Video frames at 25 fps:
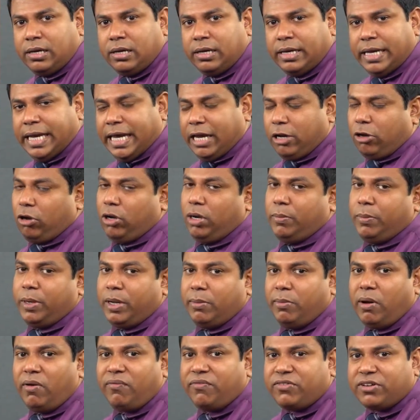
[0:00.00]

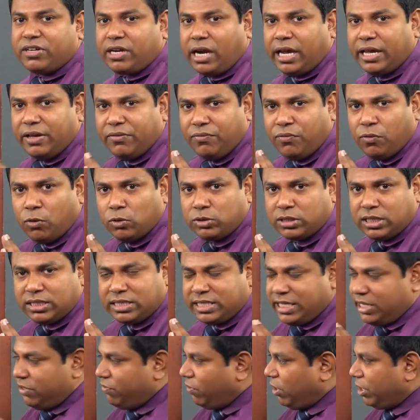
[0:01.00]
Equilibrium of tri-forces
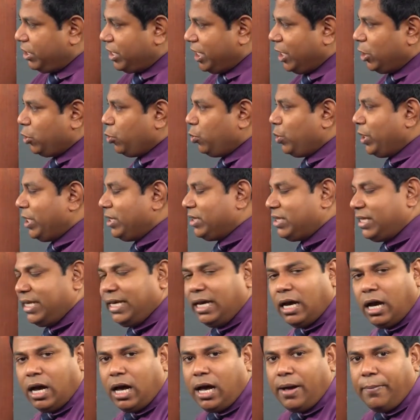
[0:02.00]
T1, T2,
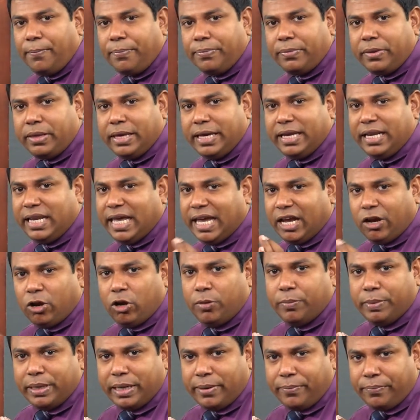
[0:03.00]
T3 are in
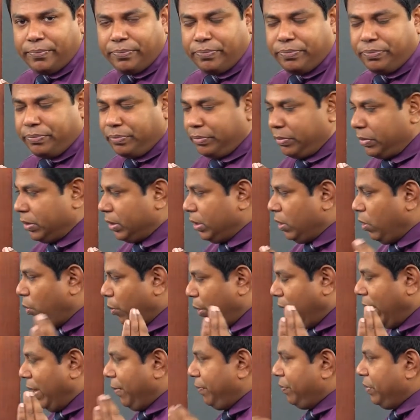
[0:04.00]
equilibrium.
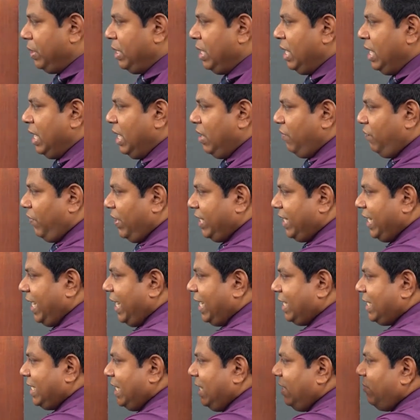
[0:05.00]
Okay. If I
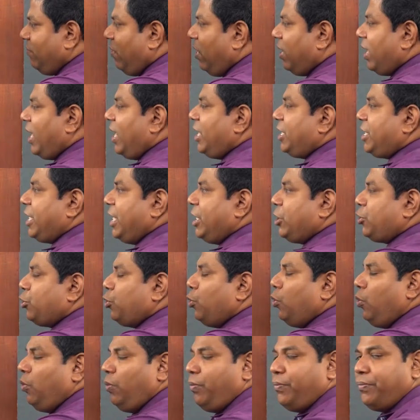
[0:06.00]
take T1 and
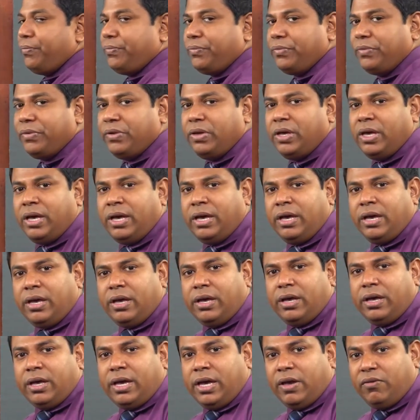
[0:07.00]
T2,
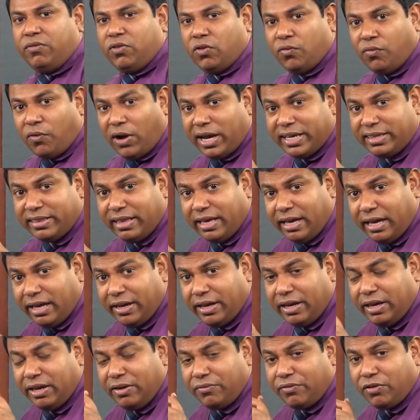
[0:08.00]
if you find
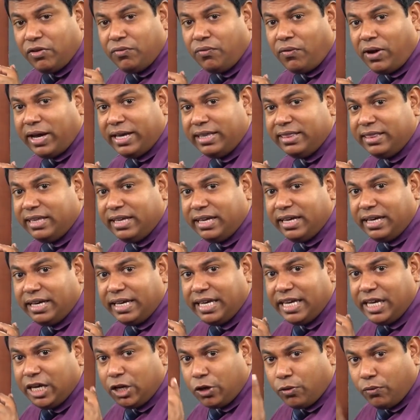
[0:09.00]
the
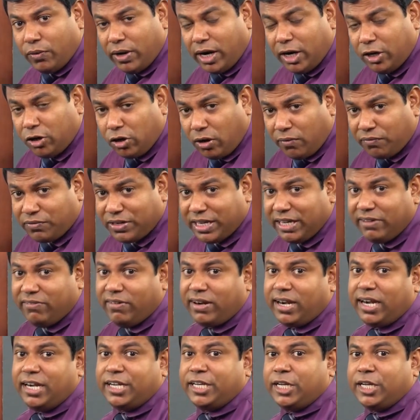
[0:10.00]
equivalent of T1 and